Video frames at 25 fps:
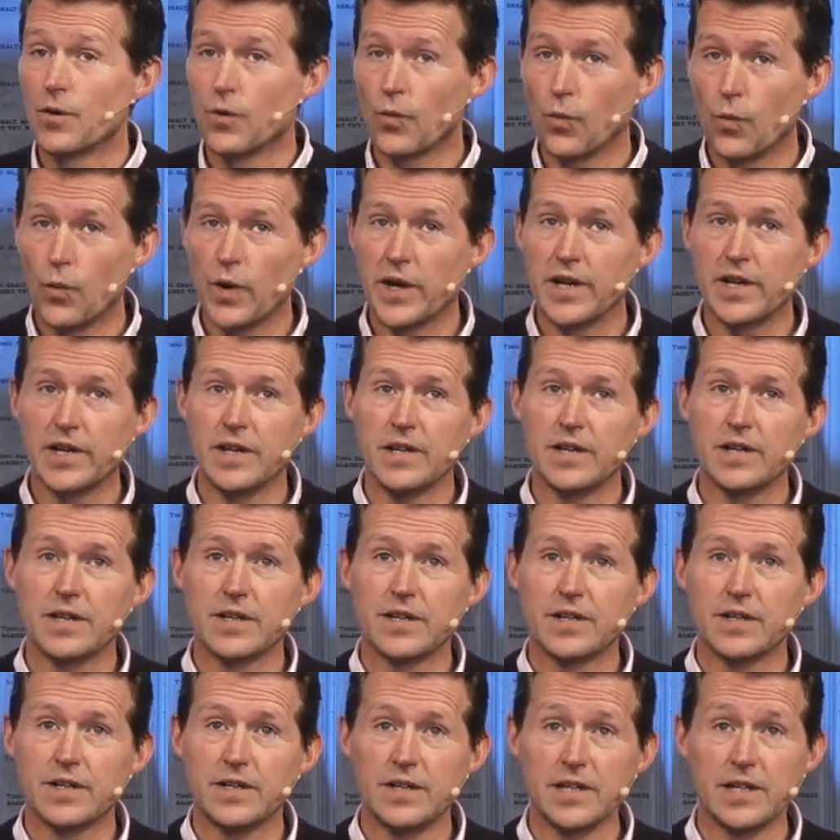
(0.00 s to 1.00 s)
we
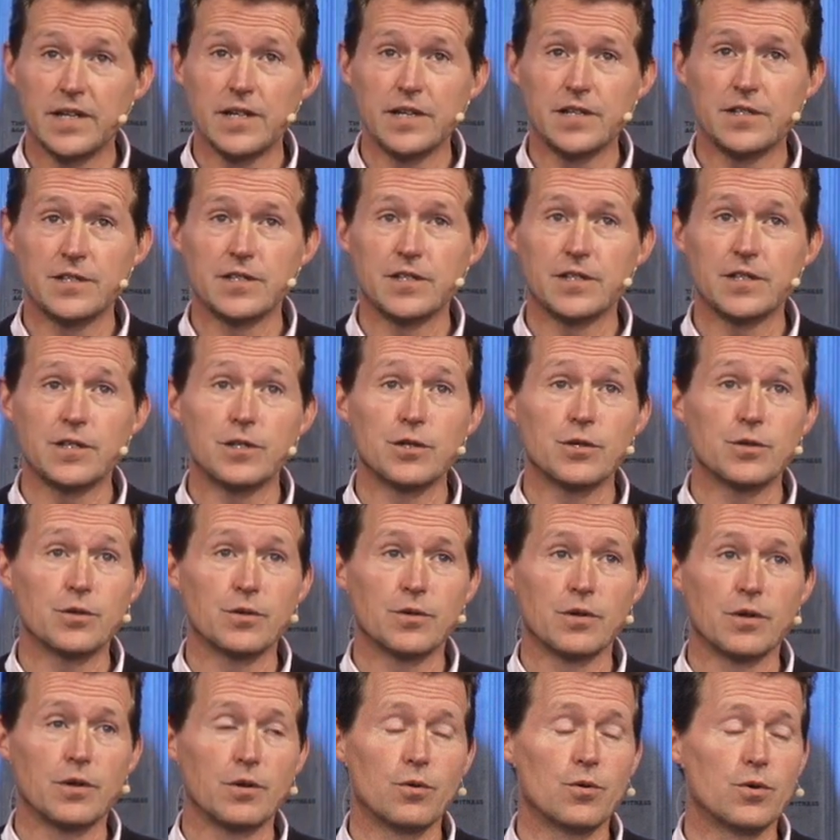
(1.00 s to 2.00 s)
need you,
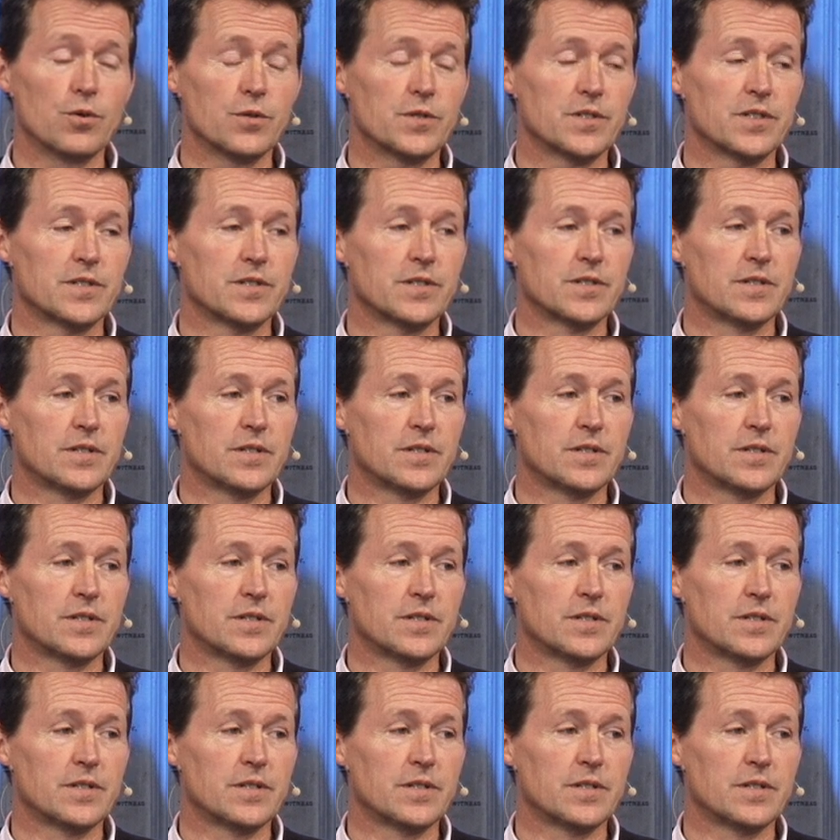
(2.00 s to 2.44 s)
Lord.